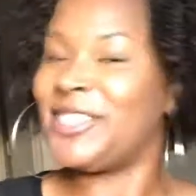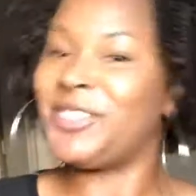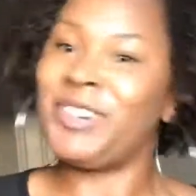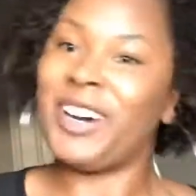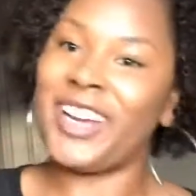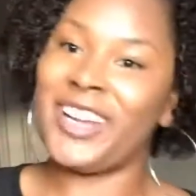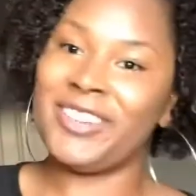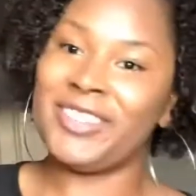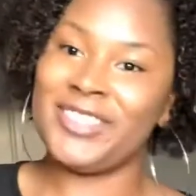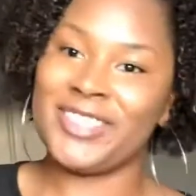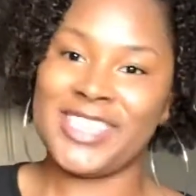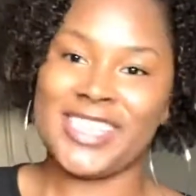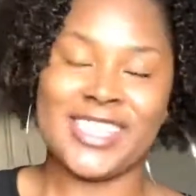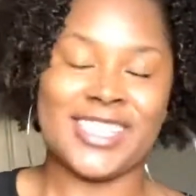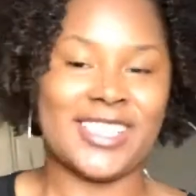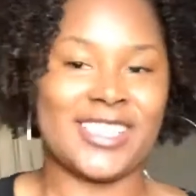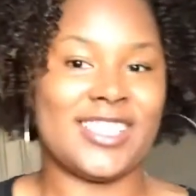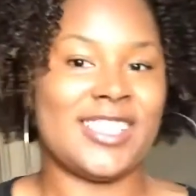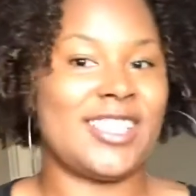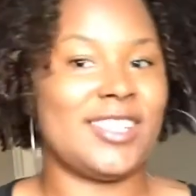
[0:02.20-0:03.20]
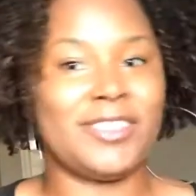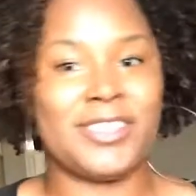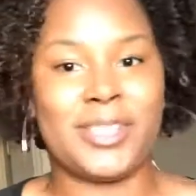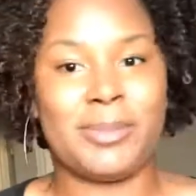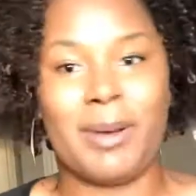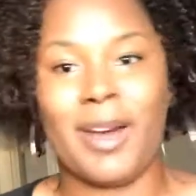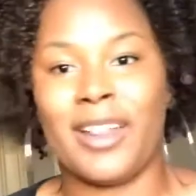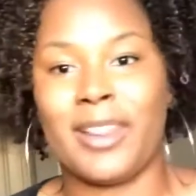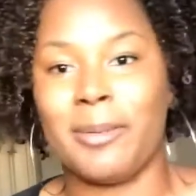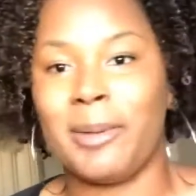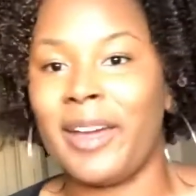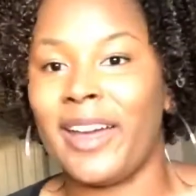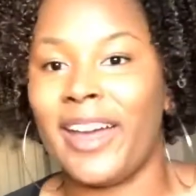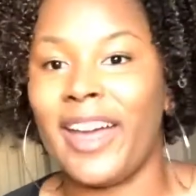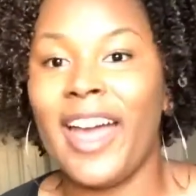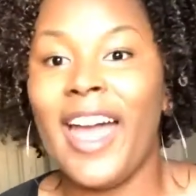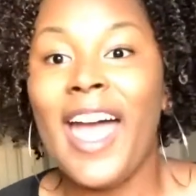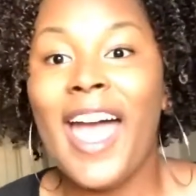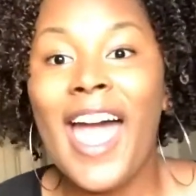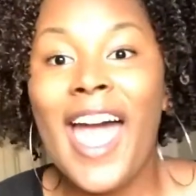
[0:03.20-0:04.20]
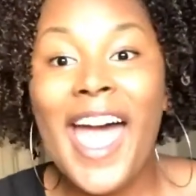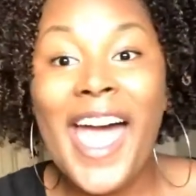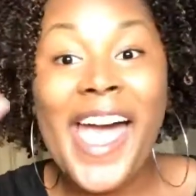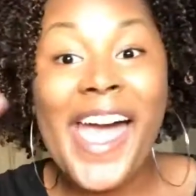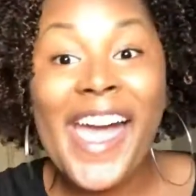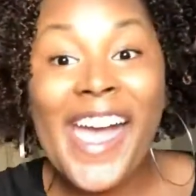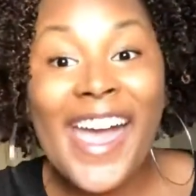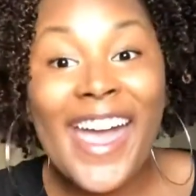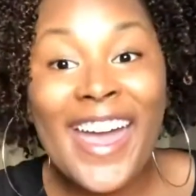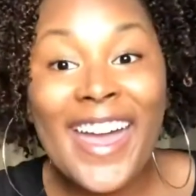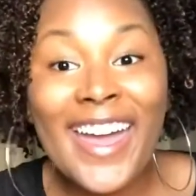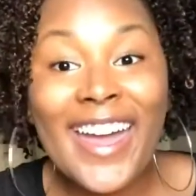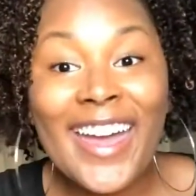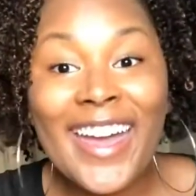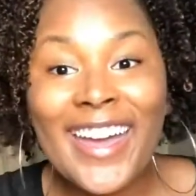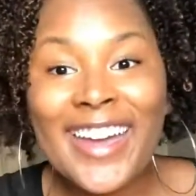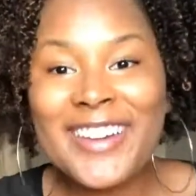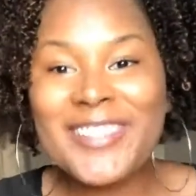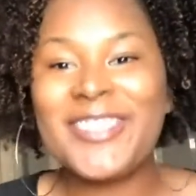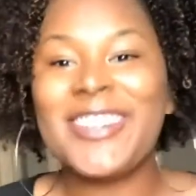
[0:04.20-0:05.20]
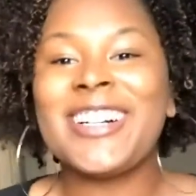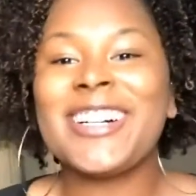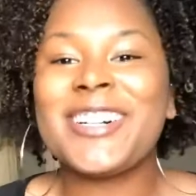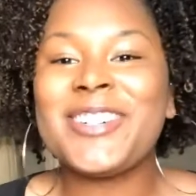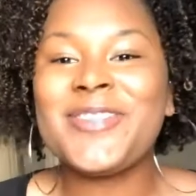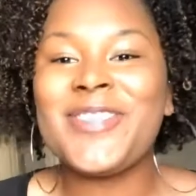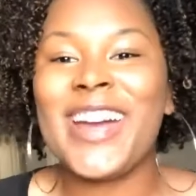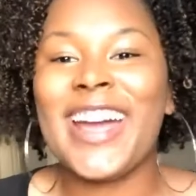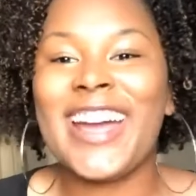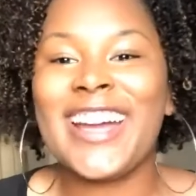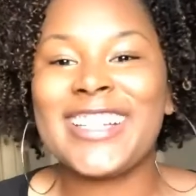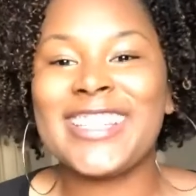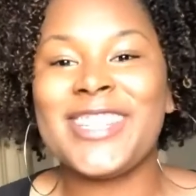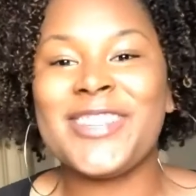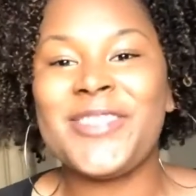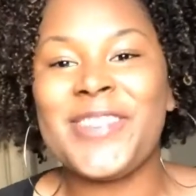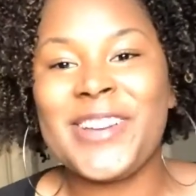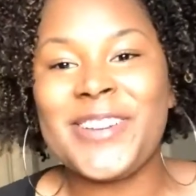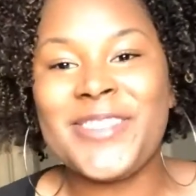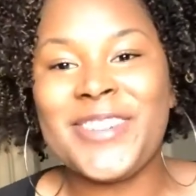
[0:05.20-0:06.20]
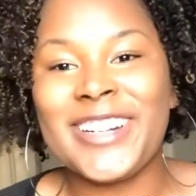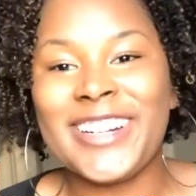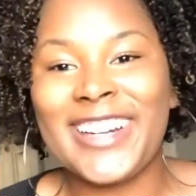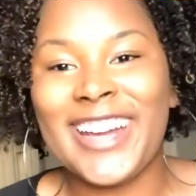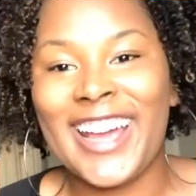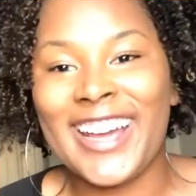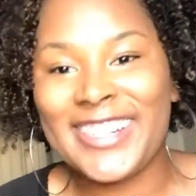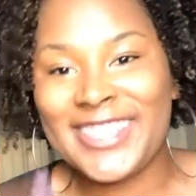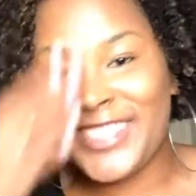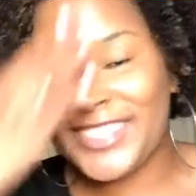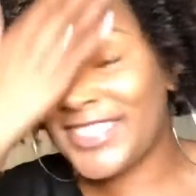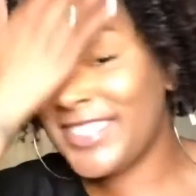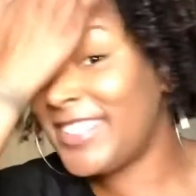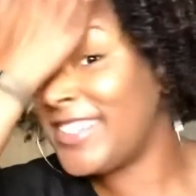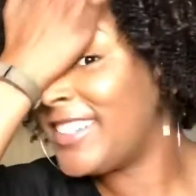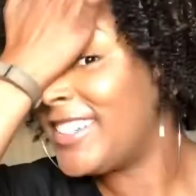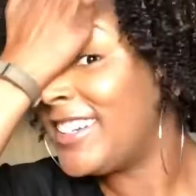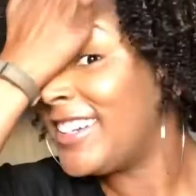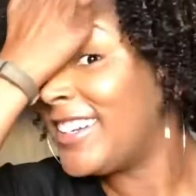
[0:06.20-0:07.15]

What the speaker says: away with scissors. That was probably bad. Hey, welcome back to BmoreNatural.